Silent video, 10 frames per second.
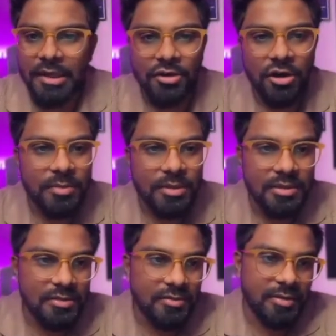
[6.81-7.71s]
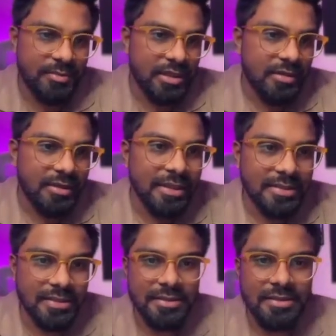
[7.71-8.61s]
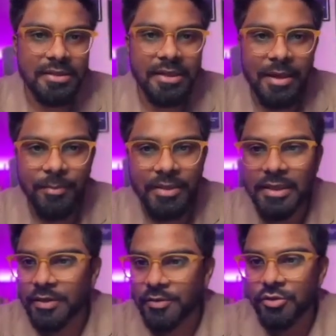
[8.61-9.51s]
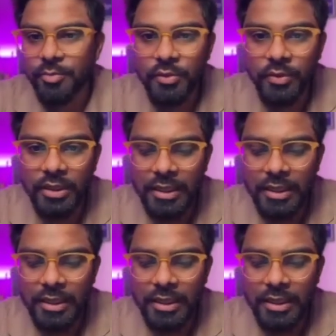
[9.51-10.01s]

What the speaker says: e-commerce or something, this is the campaign that you should be doing.